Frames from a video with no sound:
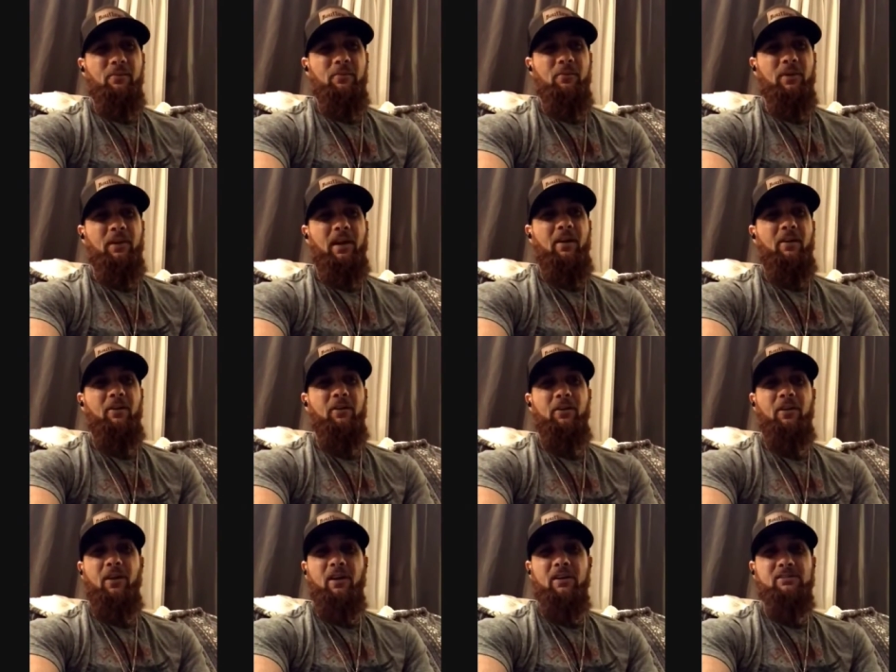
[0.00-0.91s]
when I
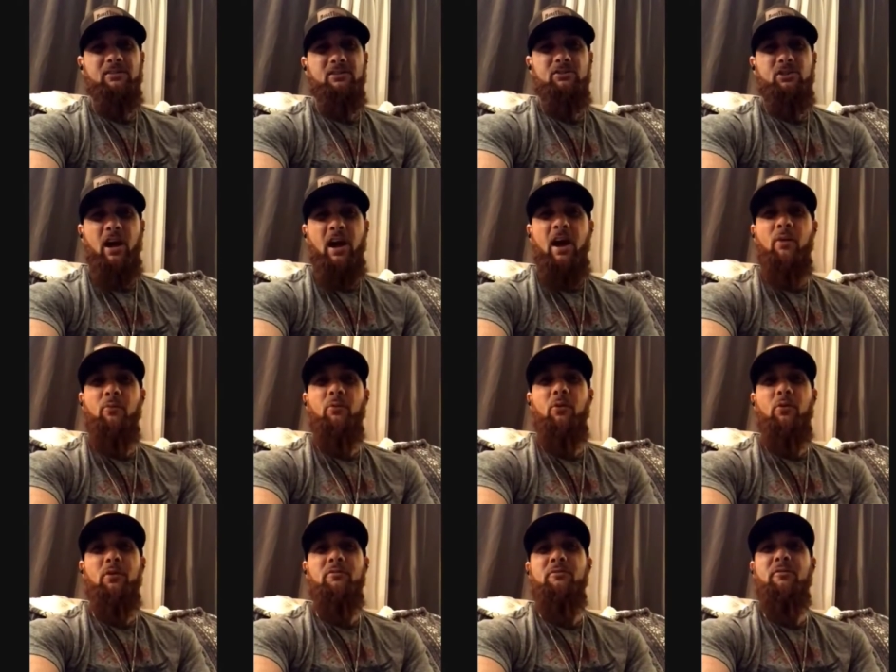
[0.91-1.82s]
heard Hostage, I
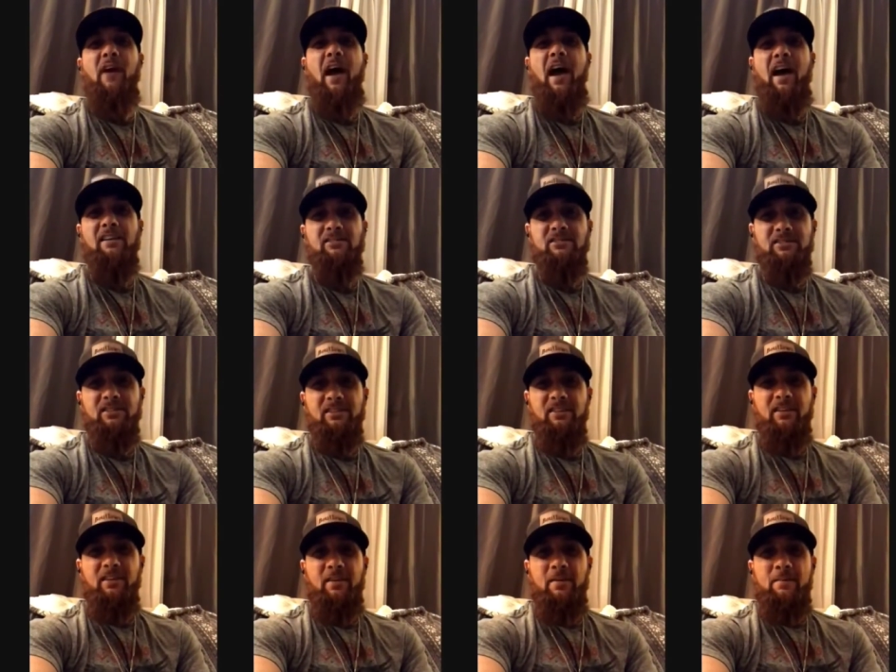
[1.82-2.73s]
wrote it fast.
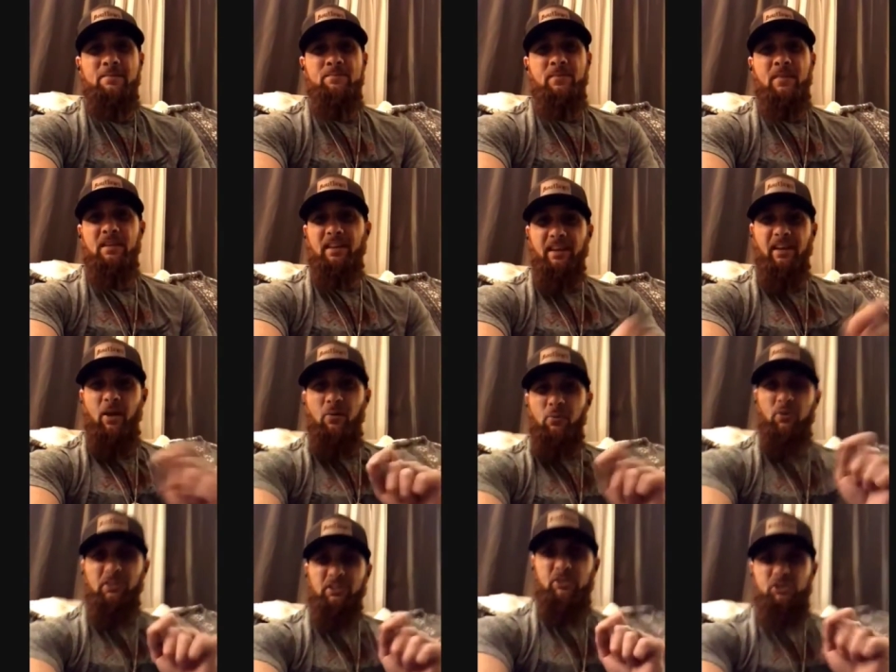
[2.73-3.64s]
Like I
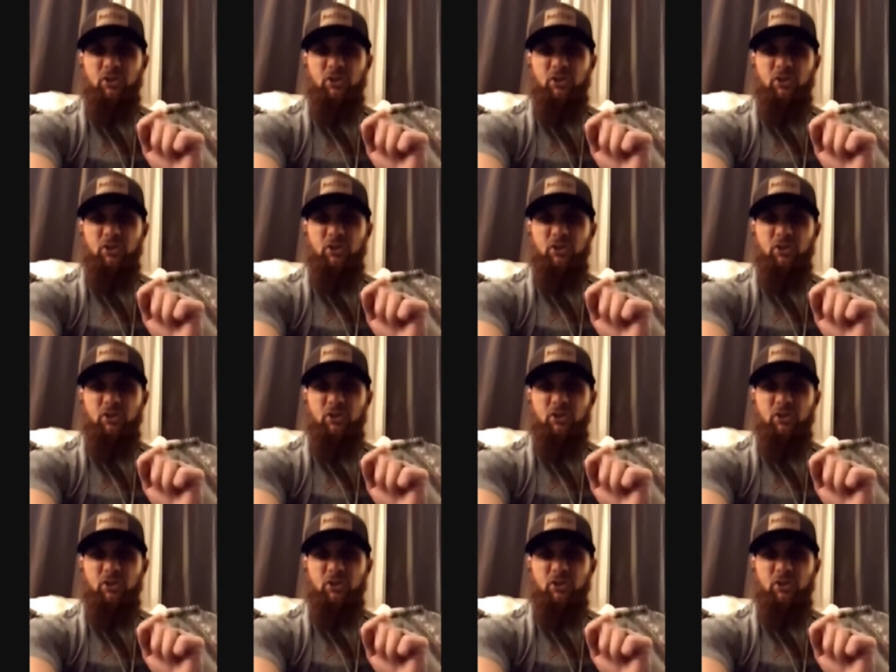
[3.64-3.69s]
wanted to